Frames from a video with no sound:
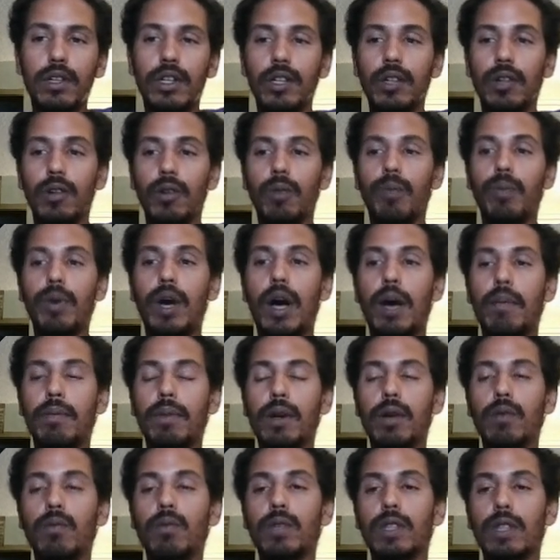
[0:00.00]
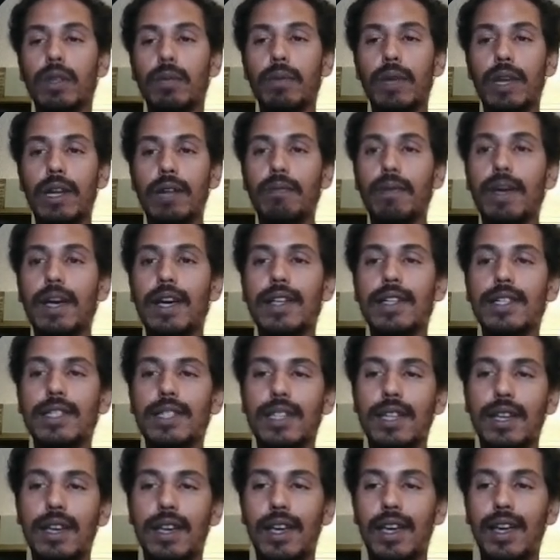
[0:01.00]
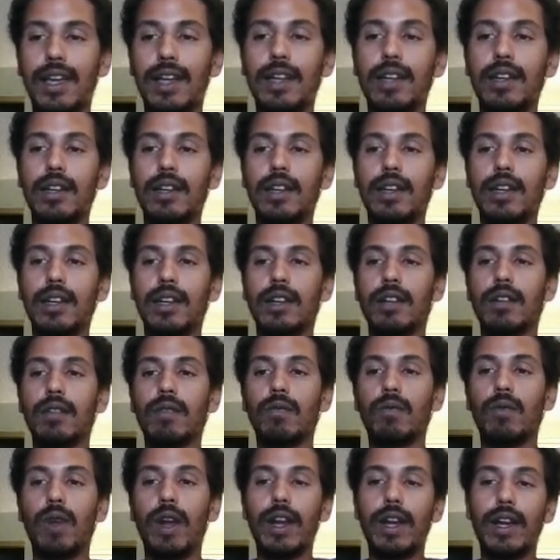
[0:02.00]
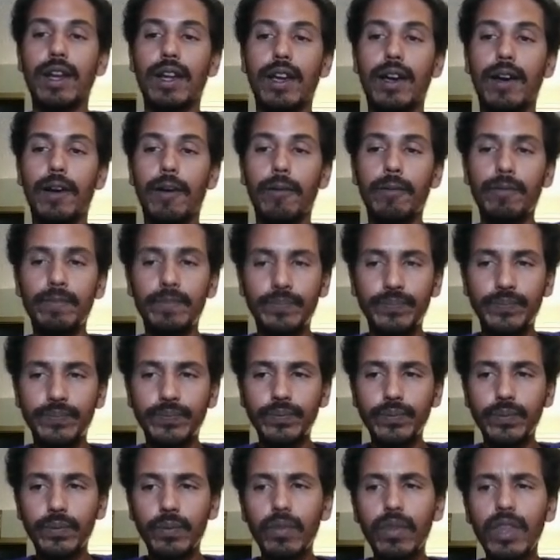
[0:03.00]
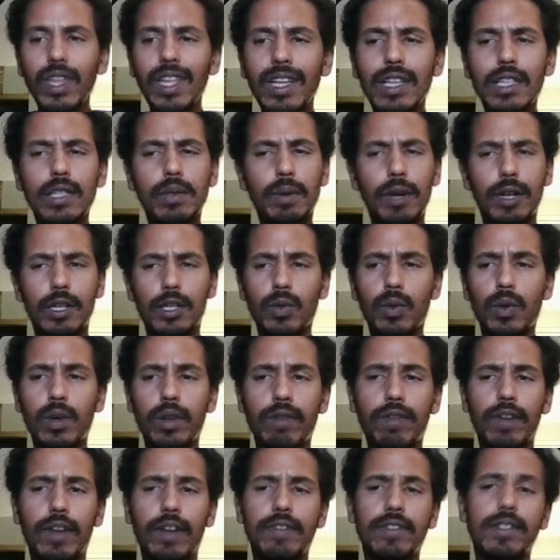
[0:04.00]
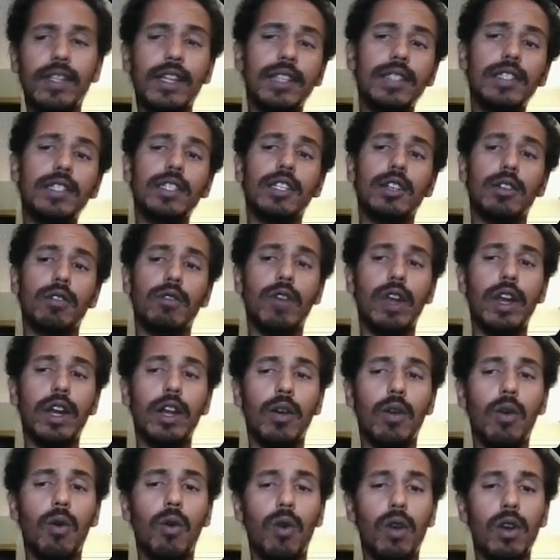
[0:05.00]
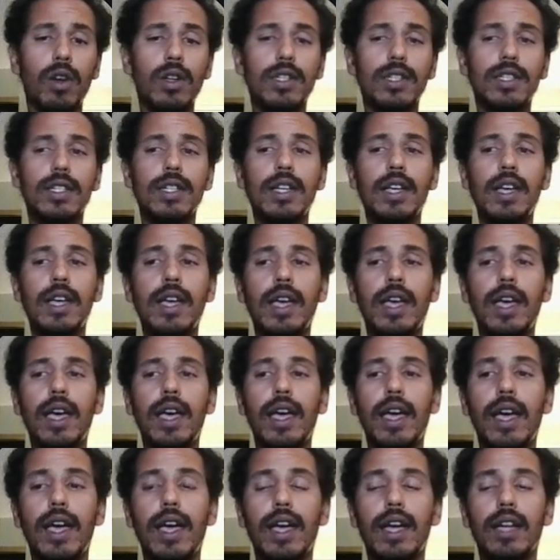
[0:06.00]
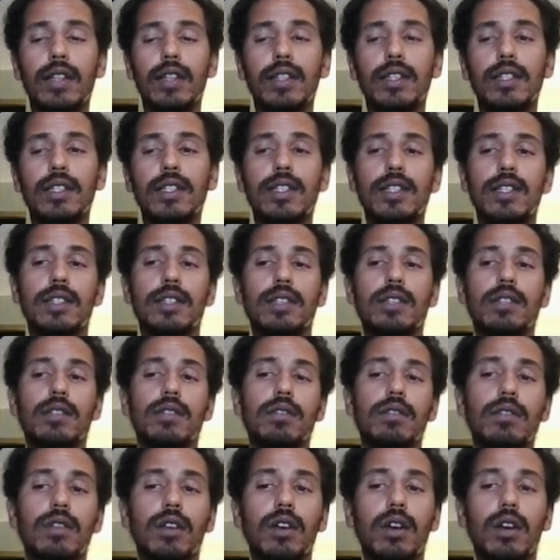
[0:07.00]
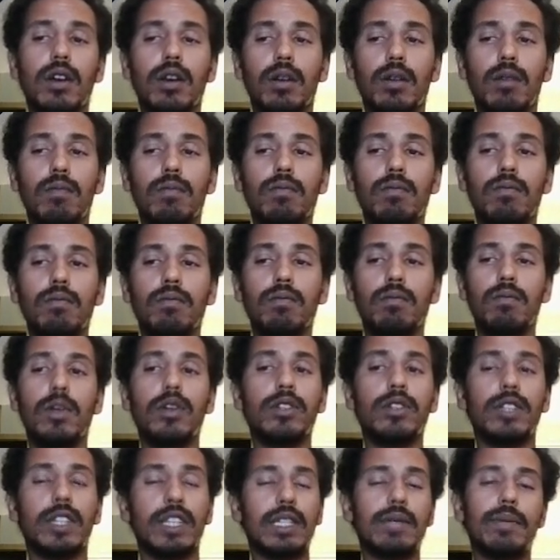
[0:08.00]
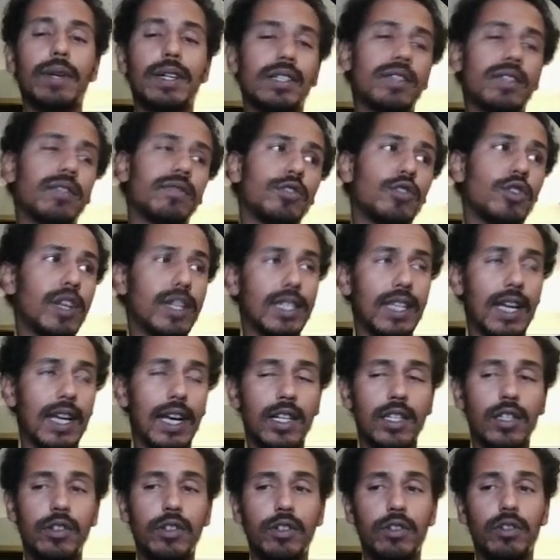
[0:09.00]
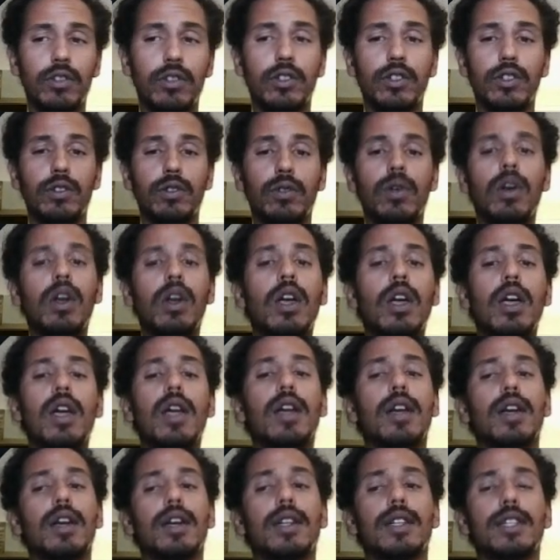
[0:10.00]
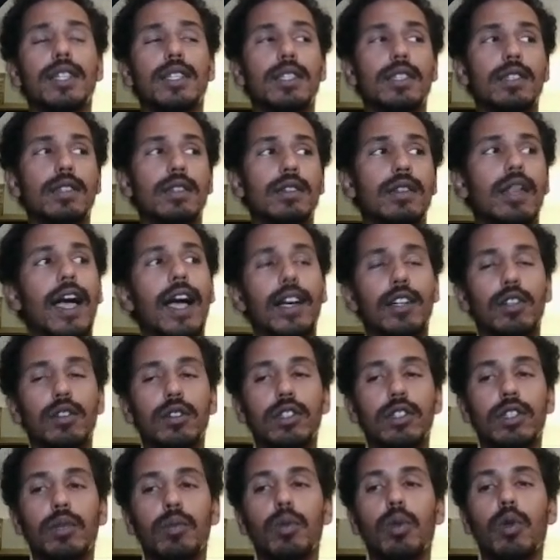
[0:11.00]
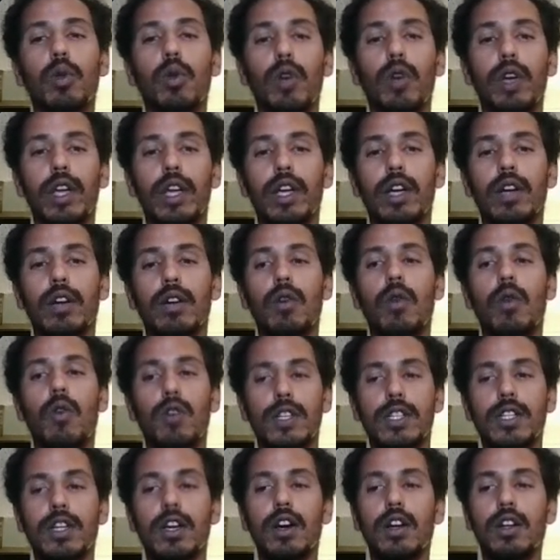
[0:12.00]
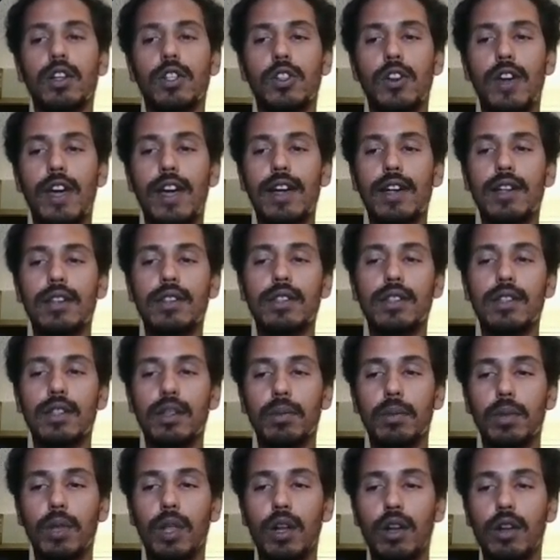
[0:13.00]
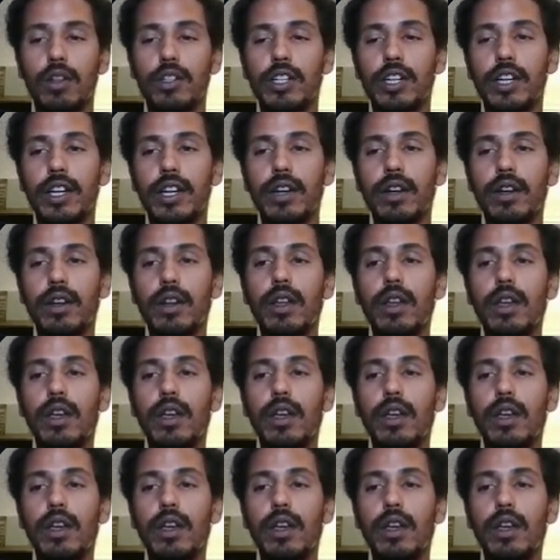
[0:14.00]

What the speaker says: it'll pop up with the MetaMask, and right now it's about 25 cents to create a course, and this is the most expensive transaction you'll do because it's actually deploying a course contract to the blockchain.